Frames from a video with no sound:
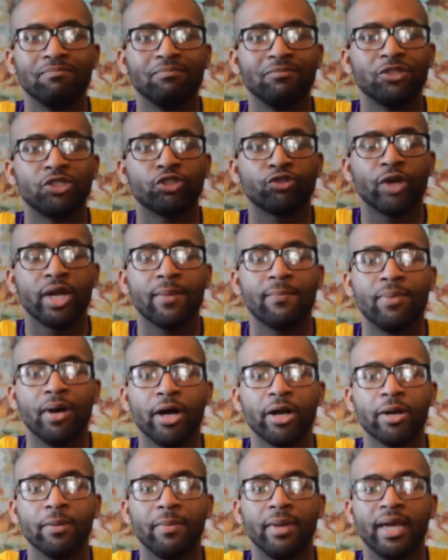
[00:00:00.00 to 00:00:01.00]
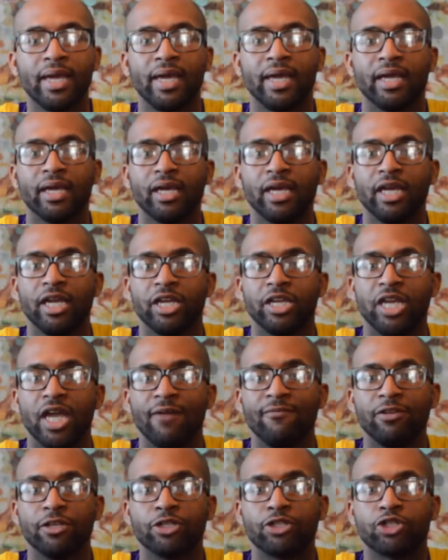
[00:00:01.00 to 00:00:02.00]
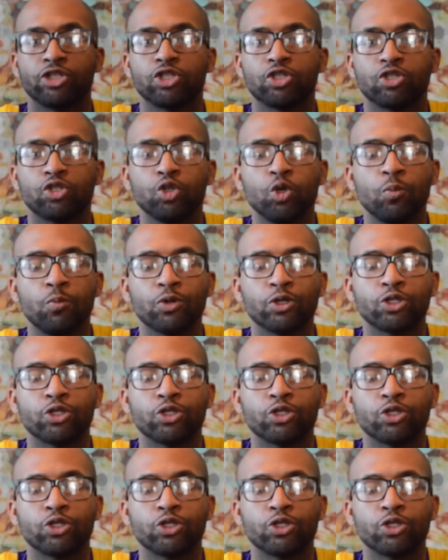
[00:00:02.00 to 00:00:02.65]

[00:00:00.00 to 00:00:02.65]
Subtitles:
straight butter, man. You have your super